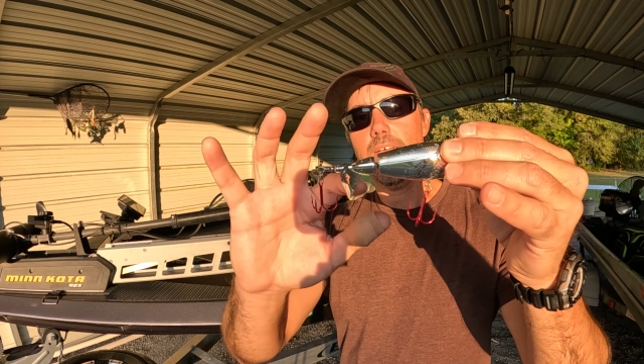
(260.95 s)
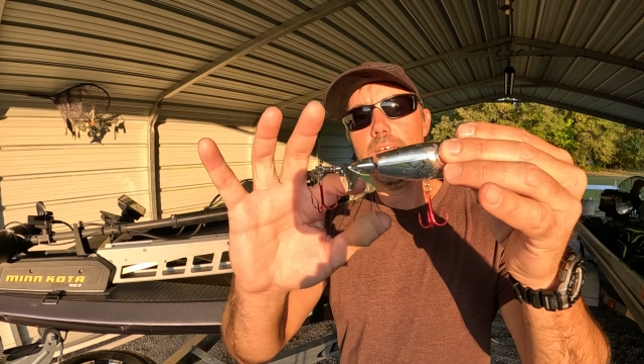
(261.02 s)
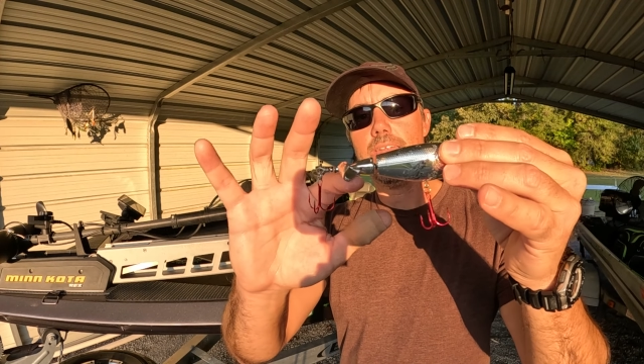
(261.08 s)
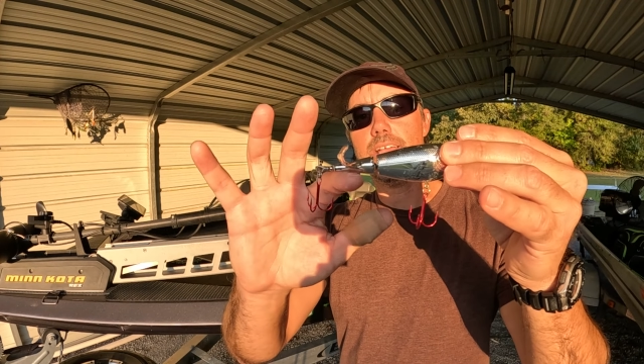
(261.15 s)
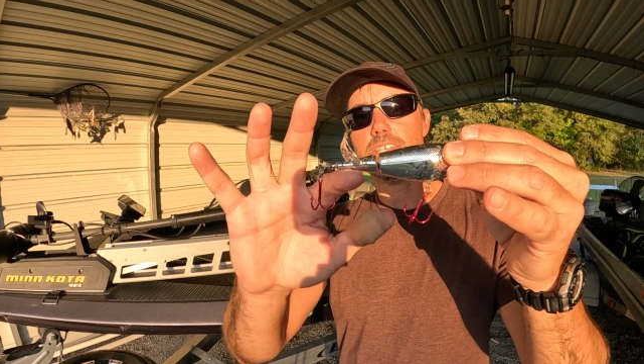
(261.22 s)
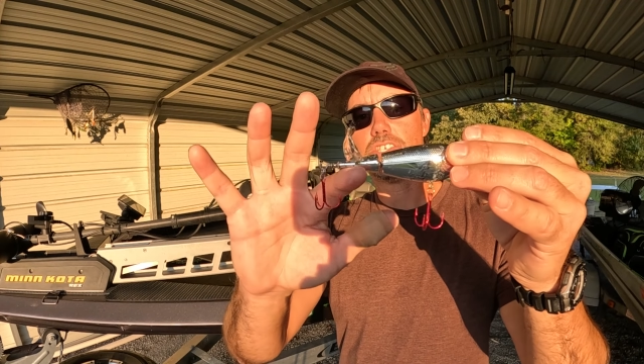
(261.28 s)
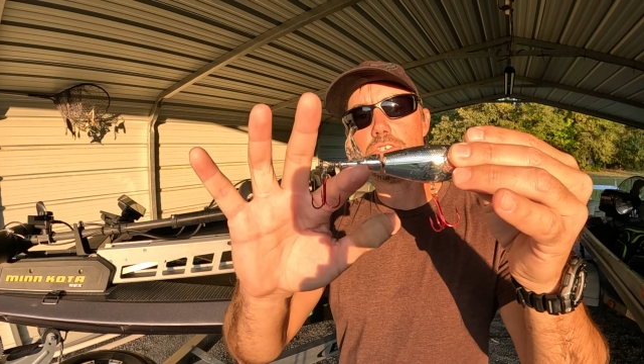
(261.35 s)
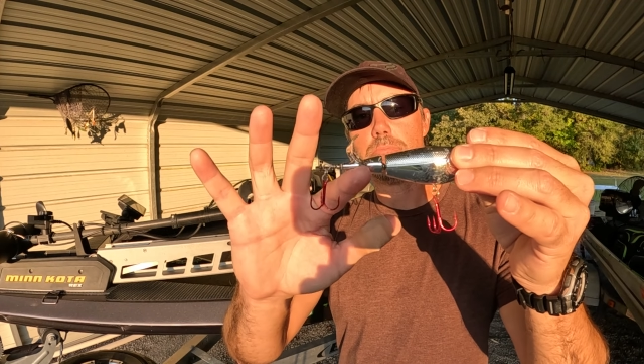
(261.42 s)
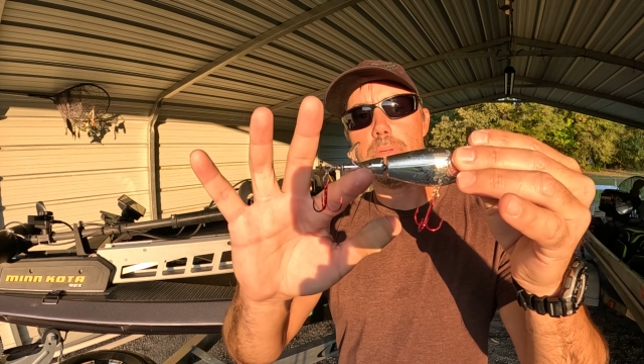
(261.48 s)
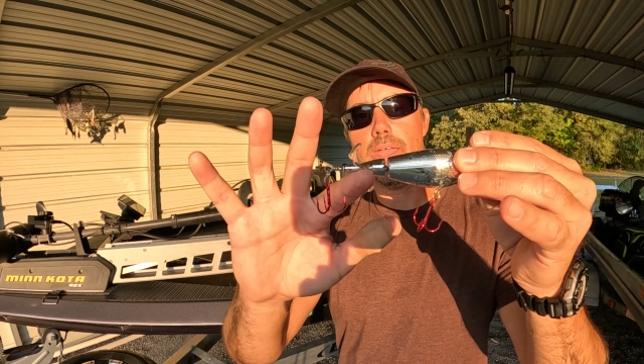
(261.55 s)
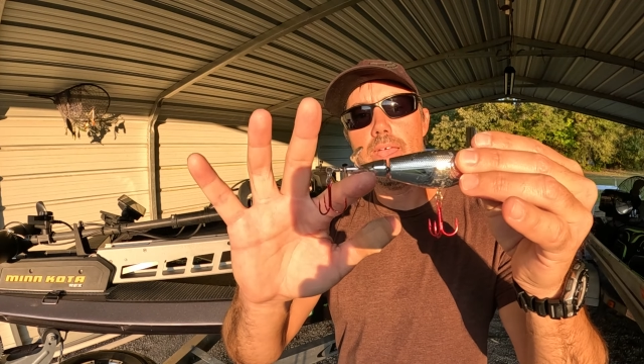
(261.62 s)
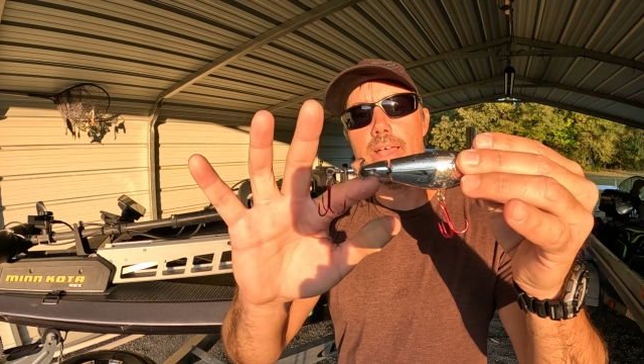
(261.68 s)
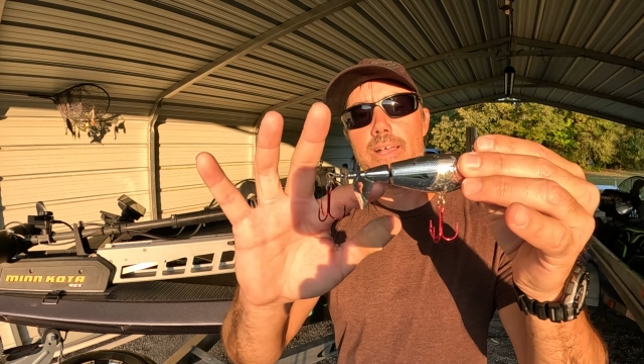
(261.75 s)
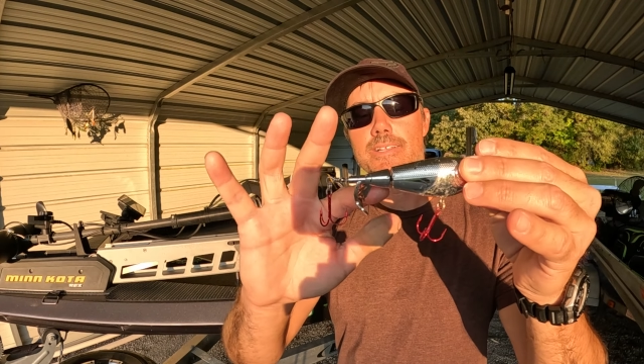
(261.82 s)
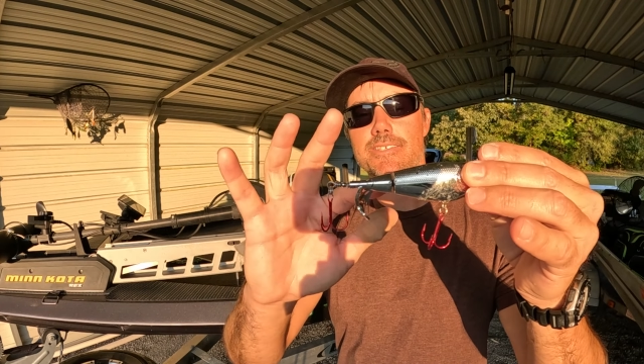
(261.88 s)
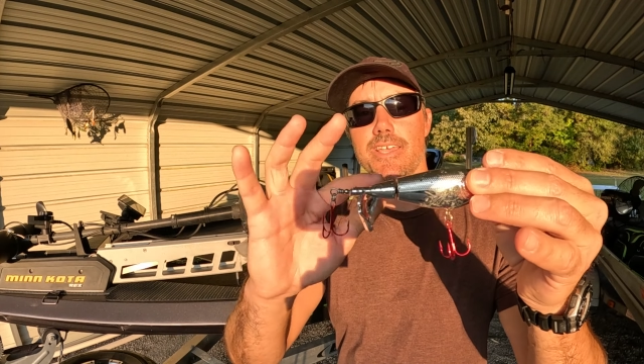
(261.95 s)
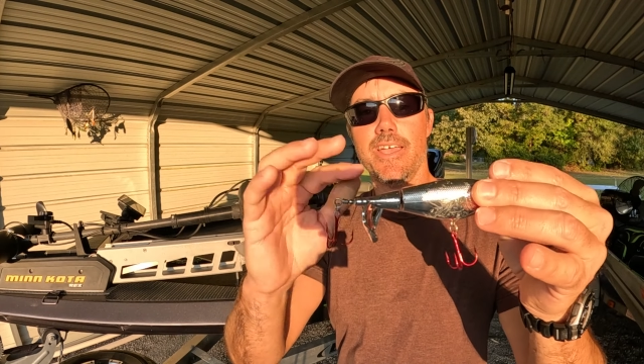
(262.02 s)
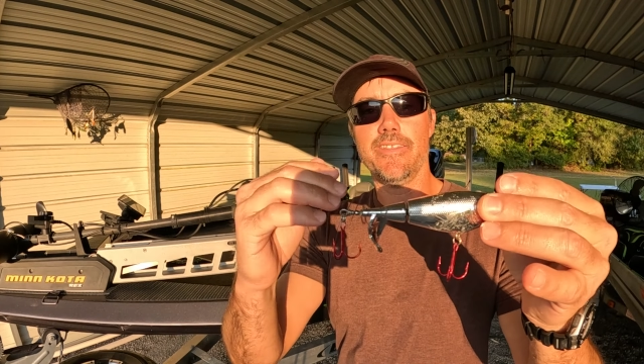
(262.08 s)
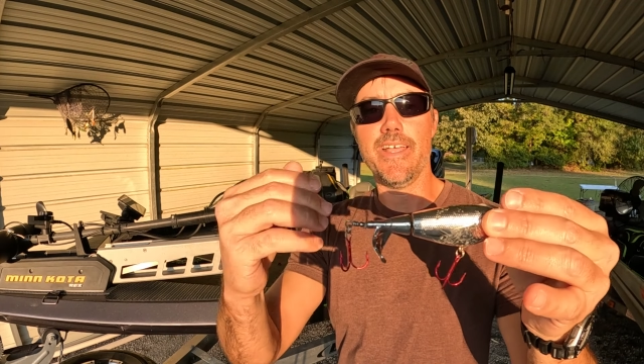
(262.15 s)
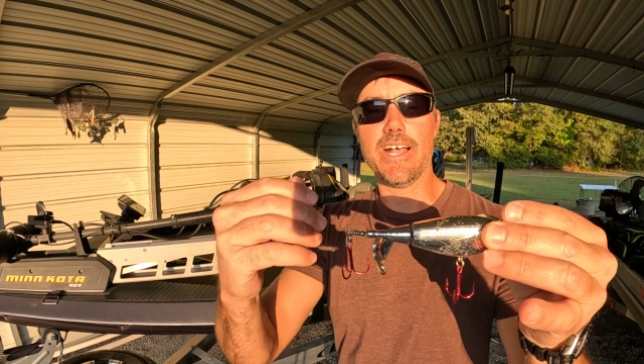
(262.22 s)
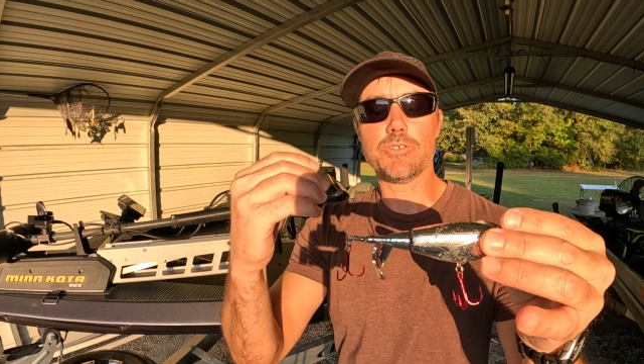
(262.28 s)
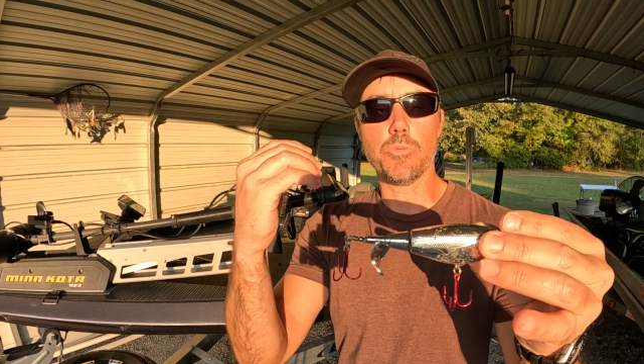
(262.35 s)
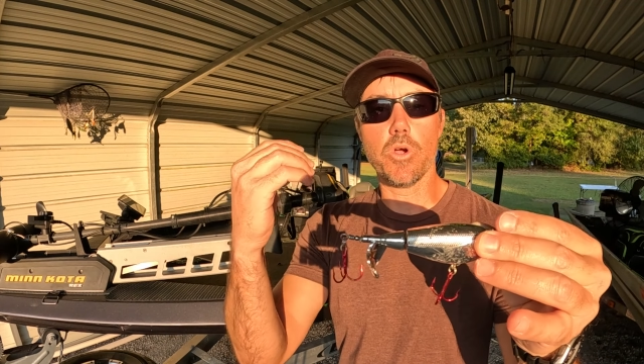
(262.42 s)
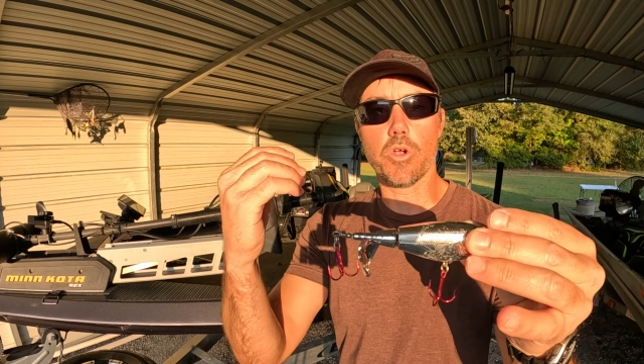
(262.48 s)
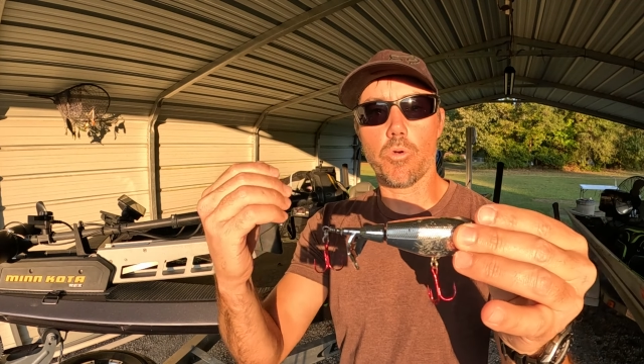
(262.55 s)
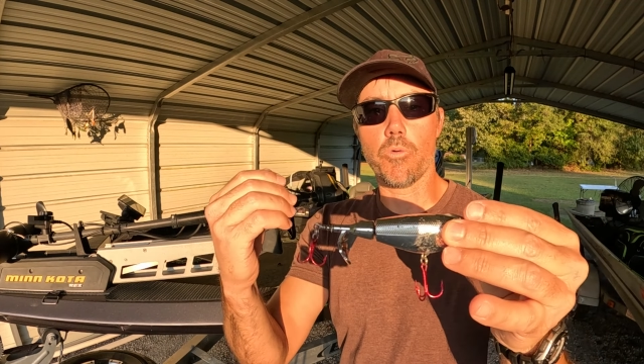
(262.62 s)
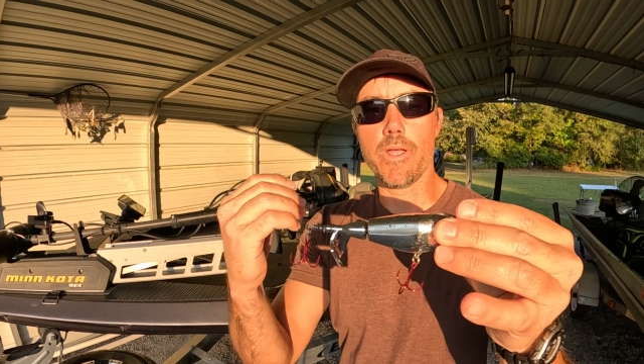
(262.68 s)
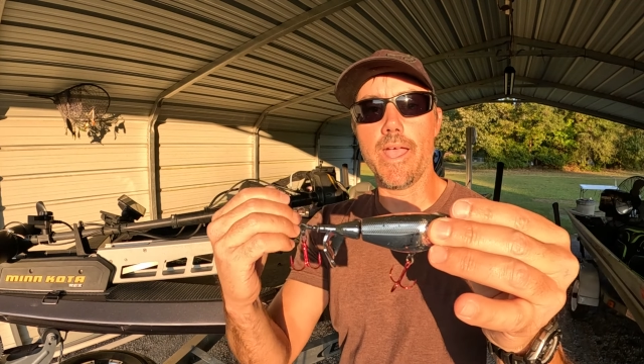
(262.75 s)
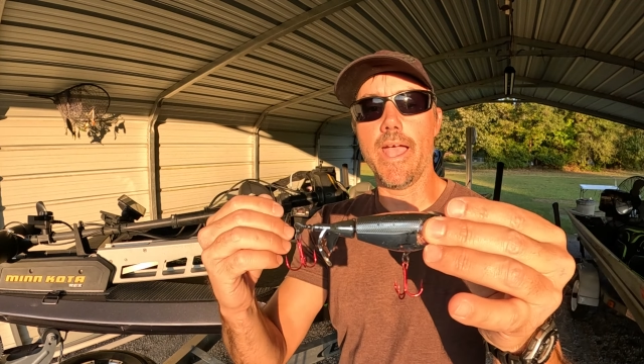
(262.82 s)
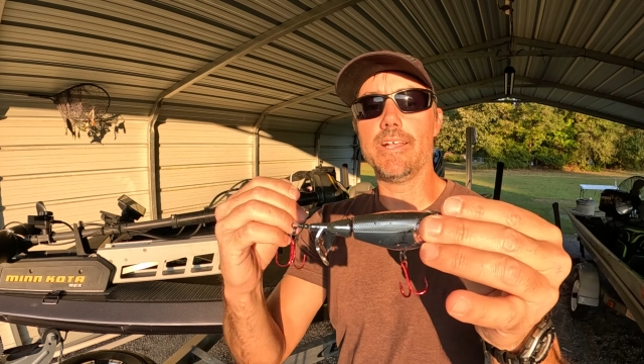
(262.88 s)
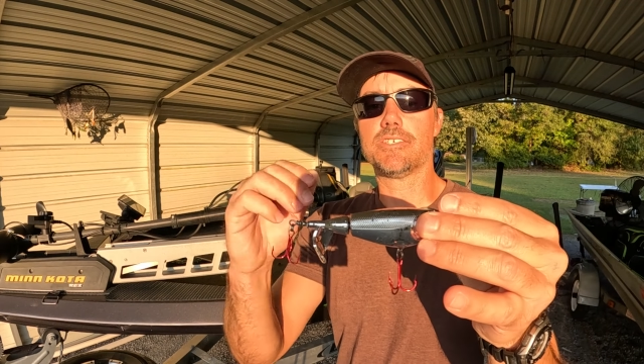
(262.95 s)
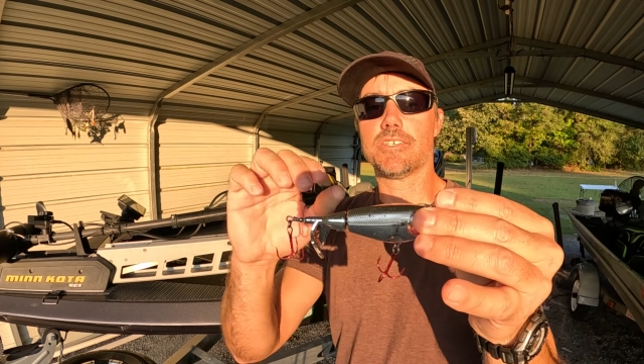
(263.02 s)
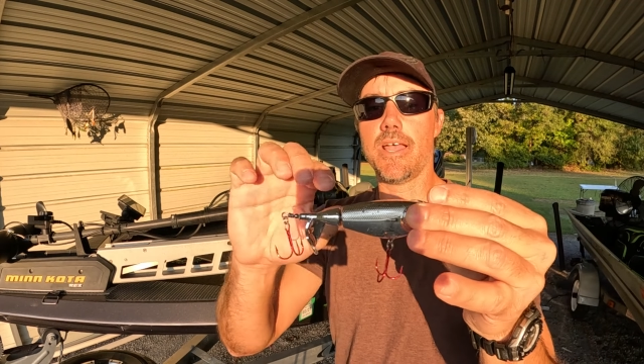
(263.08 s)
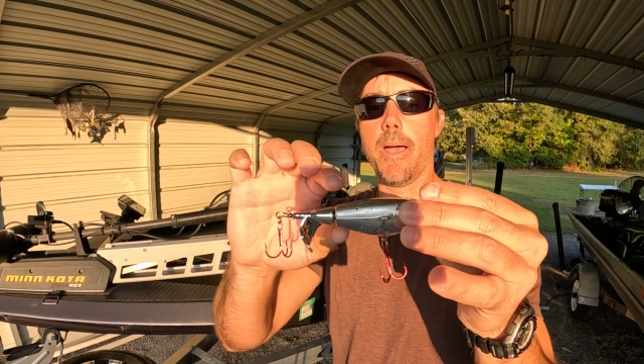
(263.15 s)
and it spins, and that's what creates